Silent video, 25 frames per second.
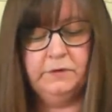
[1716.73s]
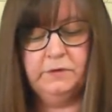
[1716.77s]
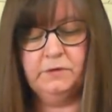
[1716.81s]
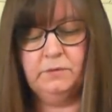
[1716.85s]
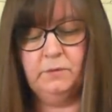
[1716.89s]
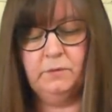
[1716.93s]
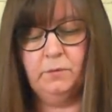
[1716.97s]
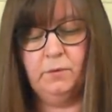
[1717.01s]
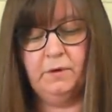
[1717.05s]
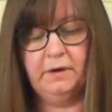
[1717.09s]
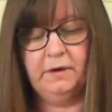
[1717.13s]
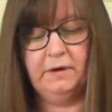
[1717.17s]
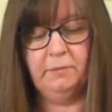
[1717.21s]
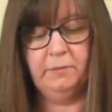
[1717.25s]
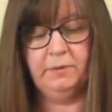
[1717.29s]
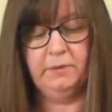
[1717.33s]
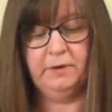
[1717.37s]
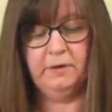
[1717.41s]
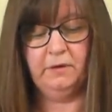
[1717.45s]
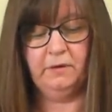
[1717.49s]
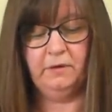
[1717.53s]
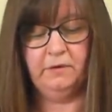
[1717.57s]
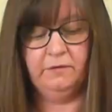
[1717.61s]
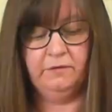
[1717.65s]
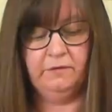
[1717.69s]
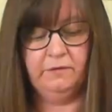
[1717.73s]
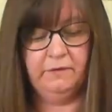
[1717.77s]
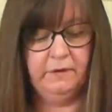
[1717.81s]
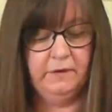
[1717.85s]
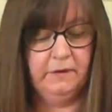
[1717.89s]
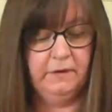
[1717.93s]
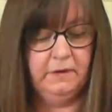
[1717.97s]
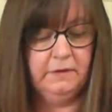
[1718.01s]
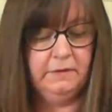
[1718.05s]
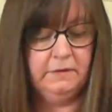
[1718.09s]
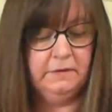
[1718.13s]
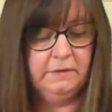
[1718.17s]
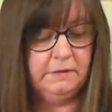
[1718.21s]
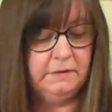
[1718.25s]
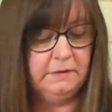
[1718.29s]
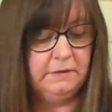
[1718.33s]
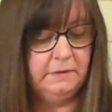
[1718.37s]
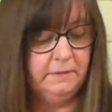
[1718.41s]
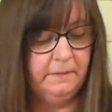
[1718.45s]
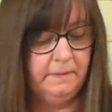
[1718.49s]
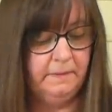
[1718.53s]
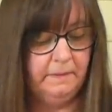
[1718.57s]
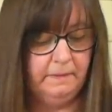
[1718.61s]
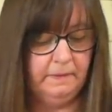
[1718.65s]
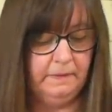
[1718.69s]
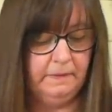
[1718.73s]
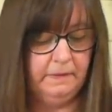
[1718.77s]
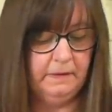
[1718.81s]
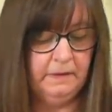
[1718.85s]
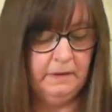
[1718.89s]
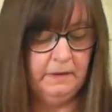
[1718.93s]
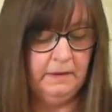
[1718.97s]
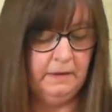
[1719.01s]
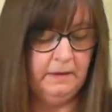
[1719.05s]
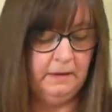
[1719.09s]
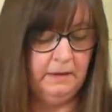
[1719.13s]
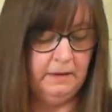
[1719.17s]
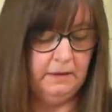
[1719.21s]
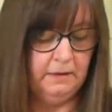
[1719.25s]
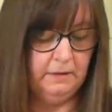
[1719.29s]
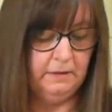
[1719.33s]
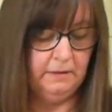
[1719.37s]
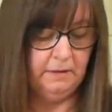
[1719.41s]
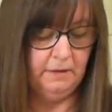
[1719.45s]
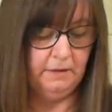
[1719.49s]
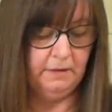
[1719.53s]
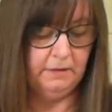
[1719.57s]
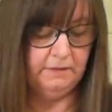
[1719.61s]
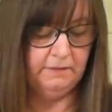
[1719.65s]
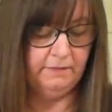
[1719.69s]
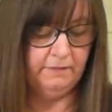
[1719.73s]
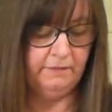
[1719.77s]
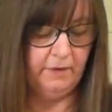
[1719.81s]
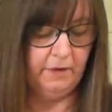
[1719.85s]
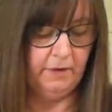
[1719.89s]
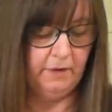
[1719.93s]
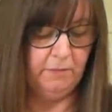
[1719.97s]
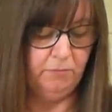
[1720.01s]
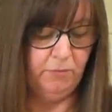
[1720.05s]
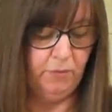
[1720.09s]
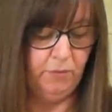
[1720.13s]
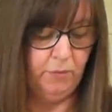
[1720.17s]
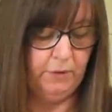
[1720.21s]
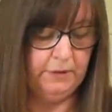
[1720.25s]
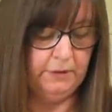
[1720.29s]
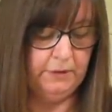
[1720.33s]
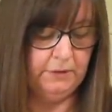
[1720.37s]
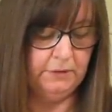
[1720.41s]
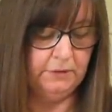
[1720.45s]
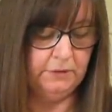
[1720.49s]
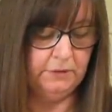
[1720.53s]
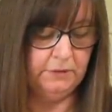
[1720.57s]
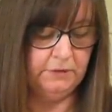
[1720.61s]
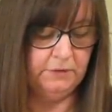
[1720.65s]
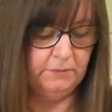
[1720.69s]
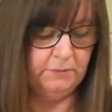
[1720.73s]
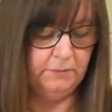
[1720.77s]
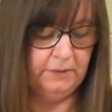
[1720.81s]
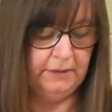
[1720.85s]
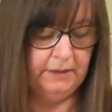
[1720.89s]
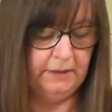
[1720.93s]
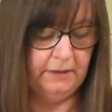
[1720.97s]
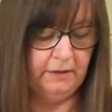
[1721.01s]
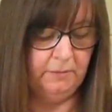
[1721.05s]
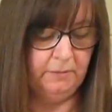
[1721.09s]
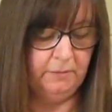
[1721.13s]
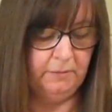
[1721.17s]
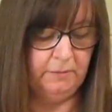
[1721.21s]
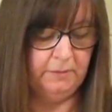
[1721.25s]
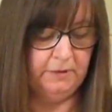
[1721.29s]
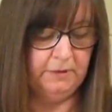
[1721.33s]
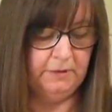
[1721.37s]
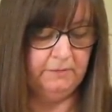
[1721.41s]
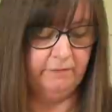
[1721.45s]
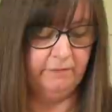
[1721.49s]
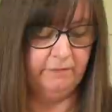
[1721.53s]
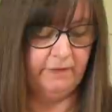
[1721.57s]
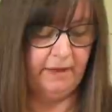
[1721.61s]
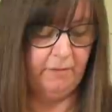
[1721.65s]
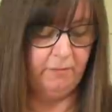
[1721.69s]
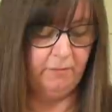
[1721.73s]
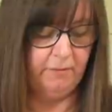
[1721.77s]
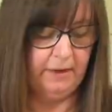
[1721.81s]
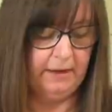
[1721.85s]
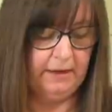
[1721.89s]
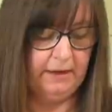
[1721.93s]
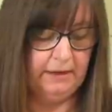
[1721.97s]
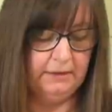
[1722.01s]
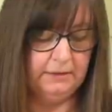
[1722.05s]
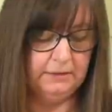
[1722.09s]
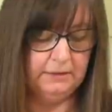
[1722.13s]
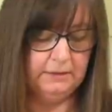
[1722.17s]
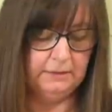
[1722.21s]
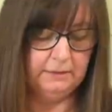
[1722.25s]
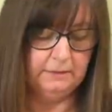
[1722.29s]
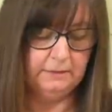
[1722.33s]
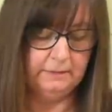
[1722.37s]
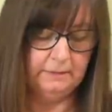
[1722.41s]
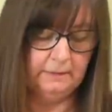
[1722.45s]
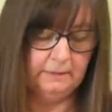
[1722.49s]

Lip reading: Just wipe it off first. Nice fine point, just pick up a bit of that paint.